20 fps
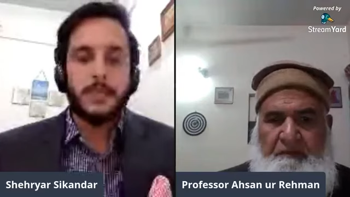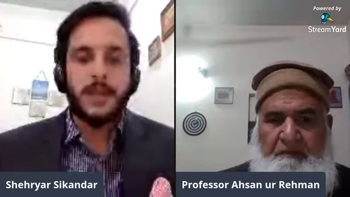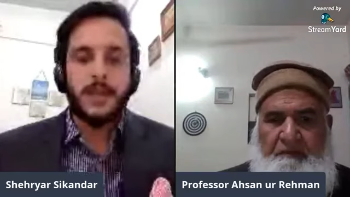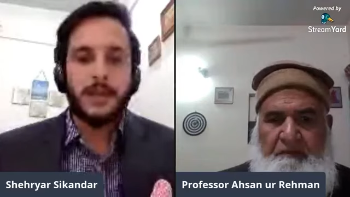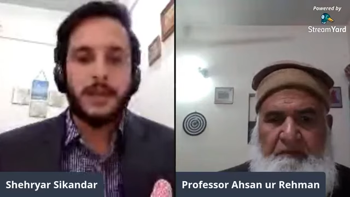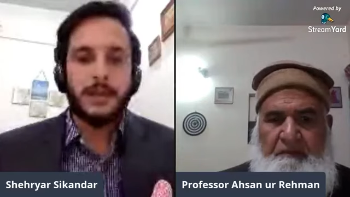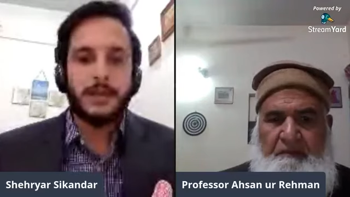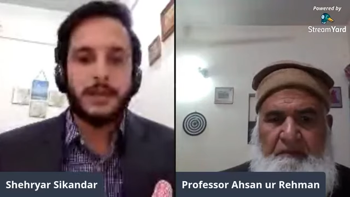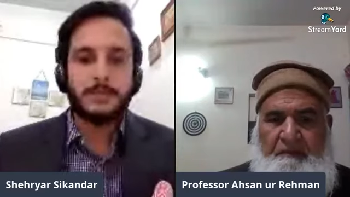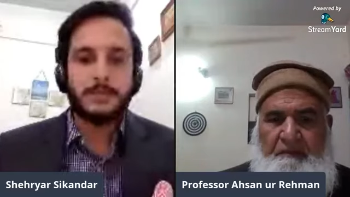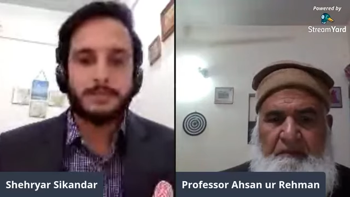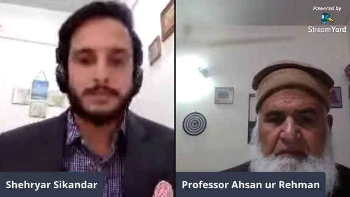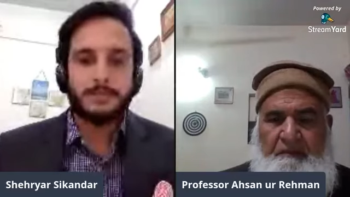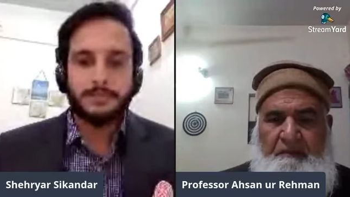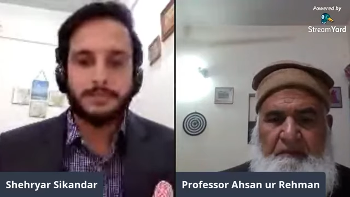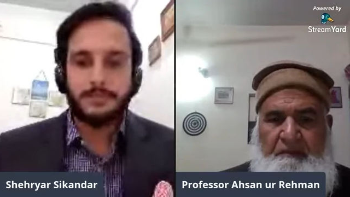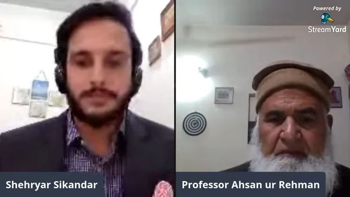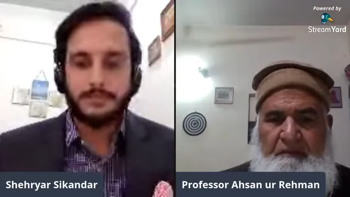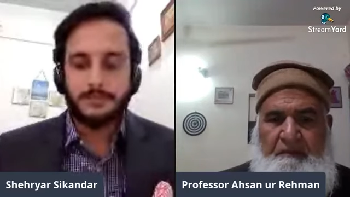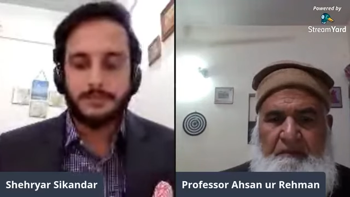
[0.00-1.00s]

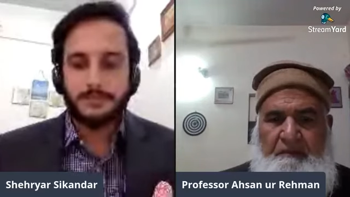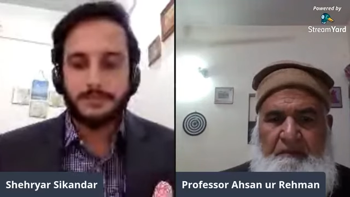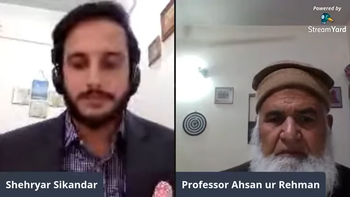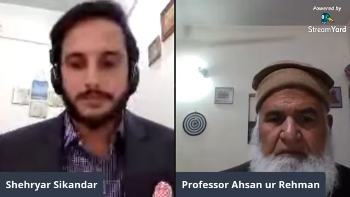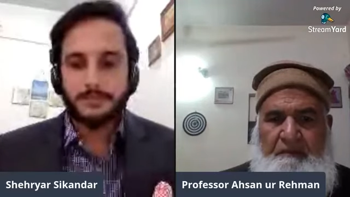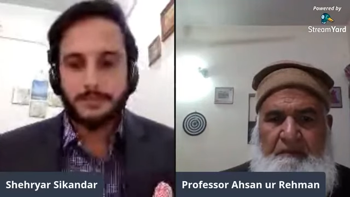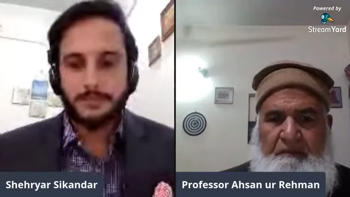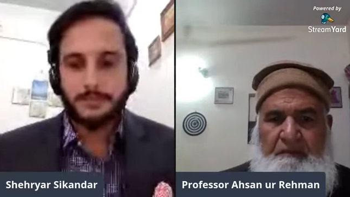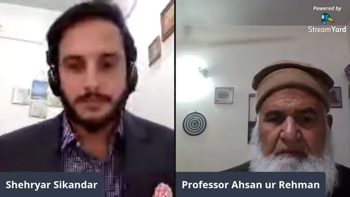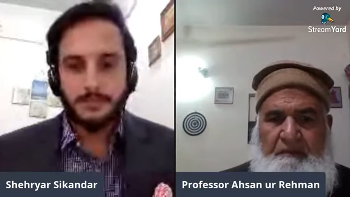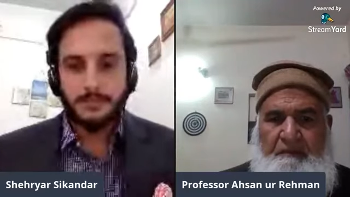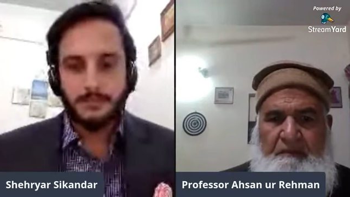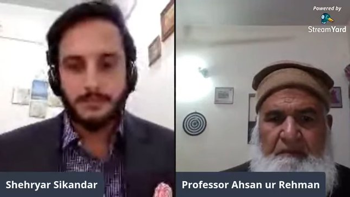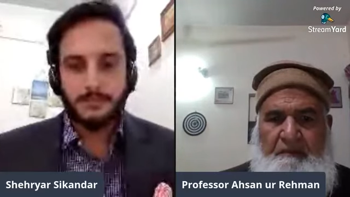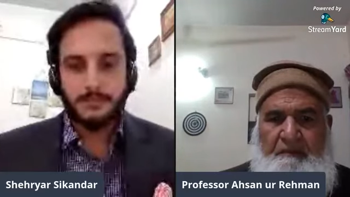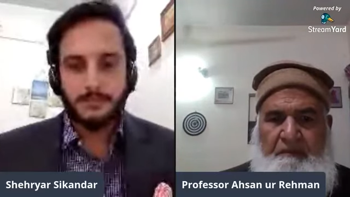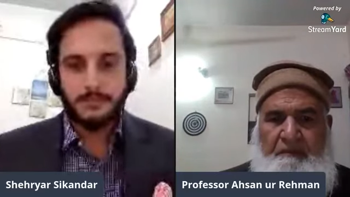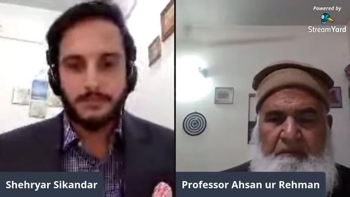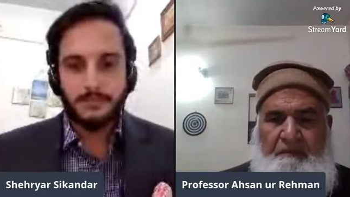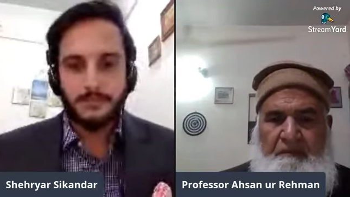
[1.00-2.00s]

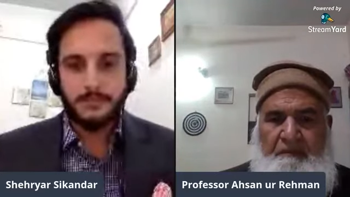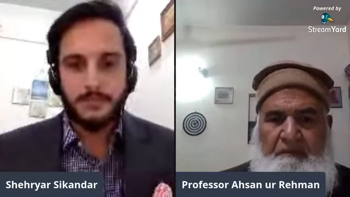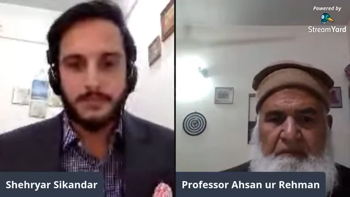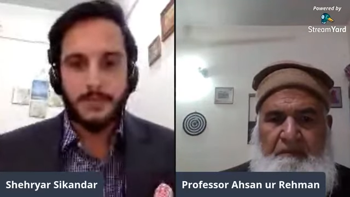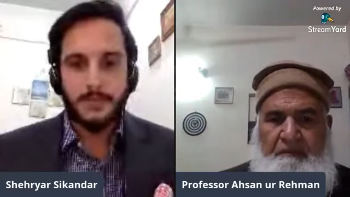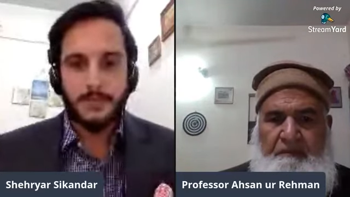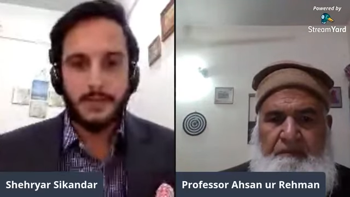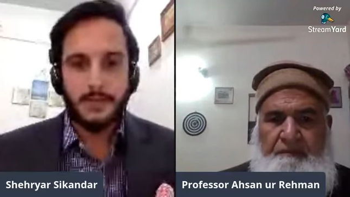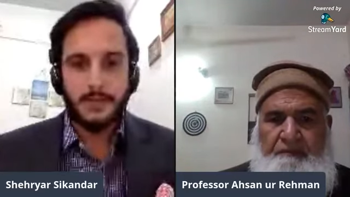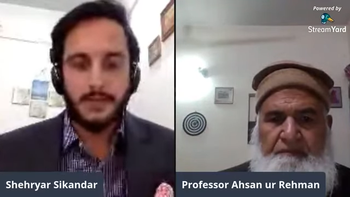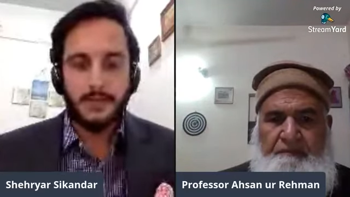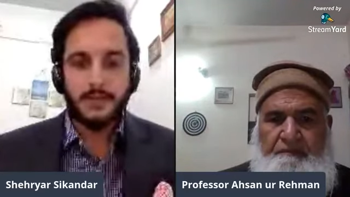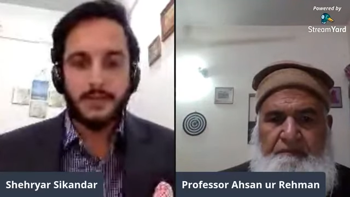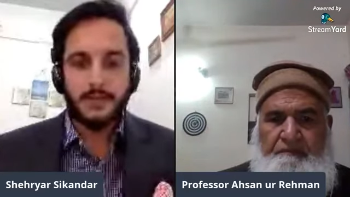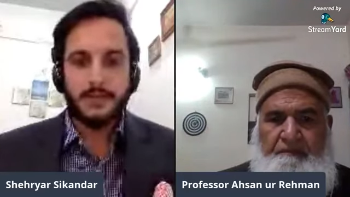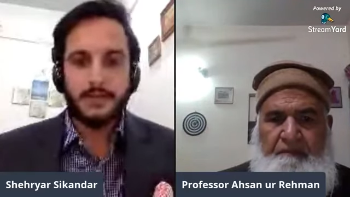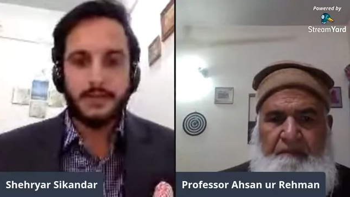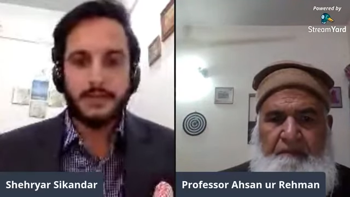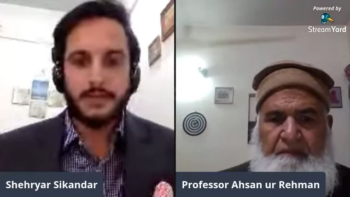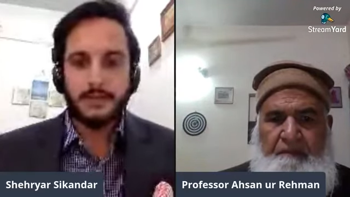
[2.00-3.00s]

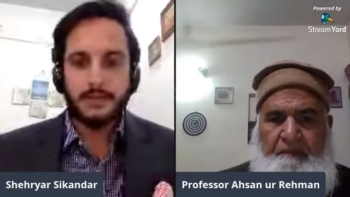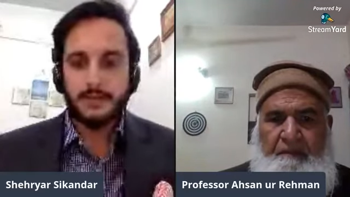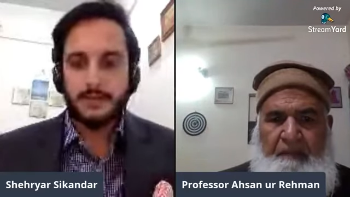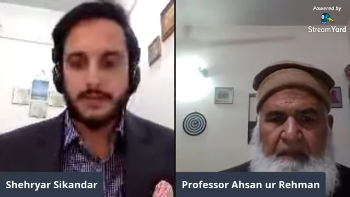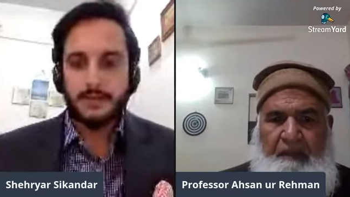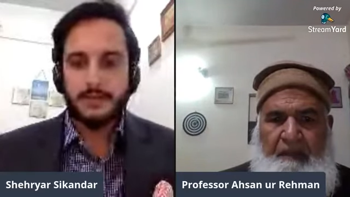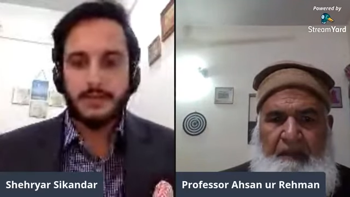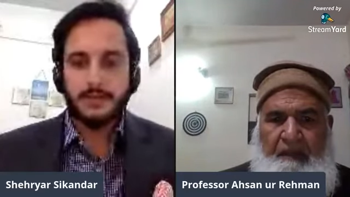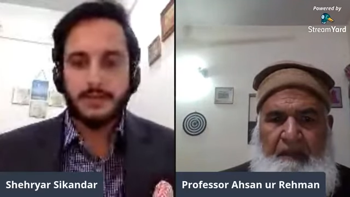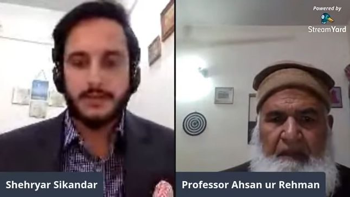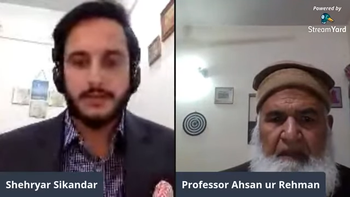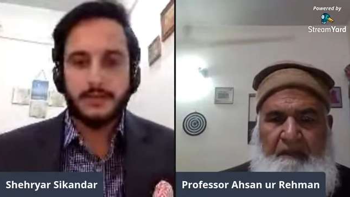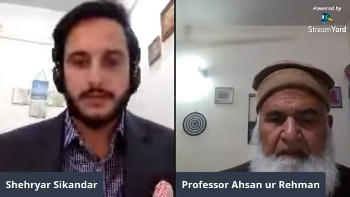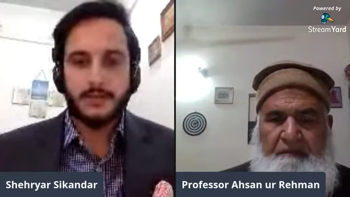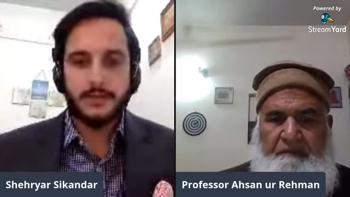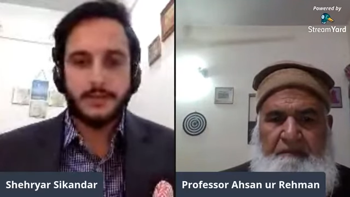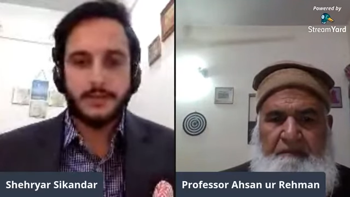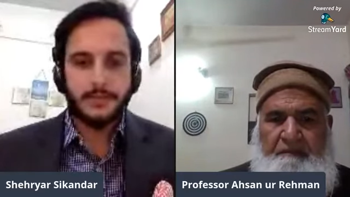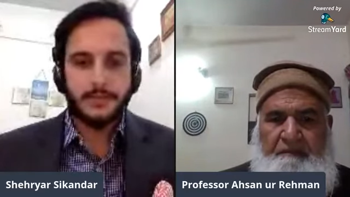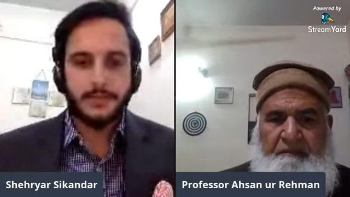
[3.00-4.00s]

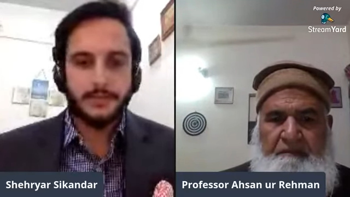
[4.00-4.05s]
Nobody speaks.